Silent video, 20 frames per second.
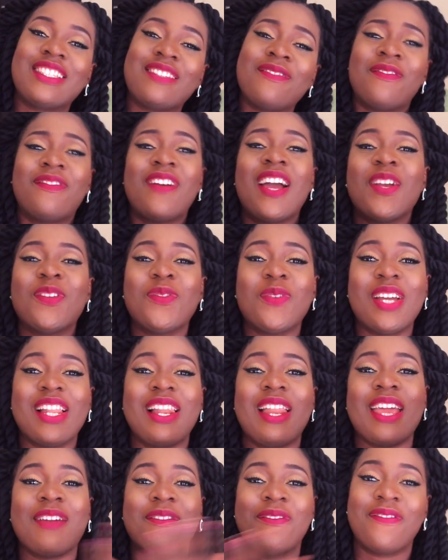In fact, we're
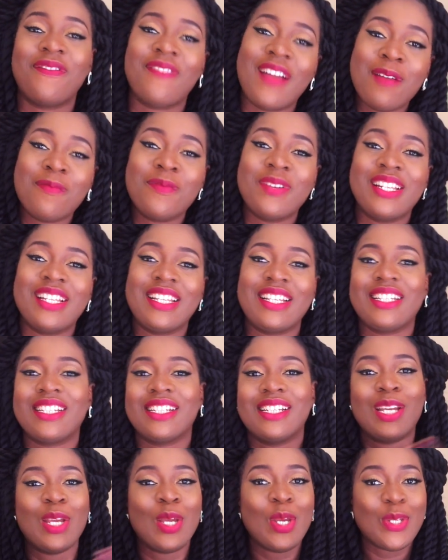like
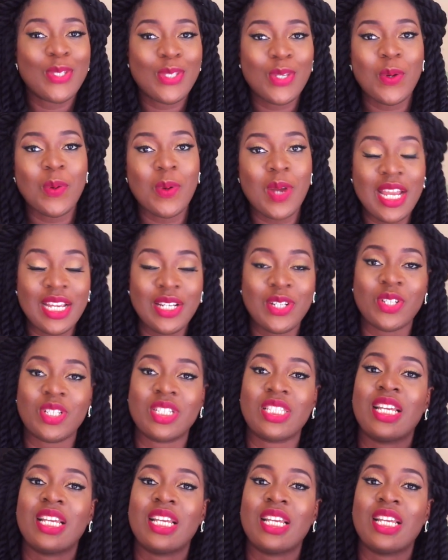family, so why not?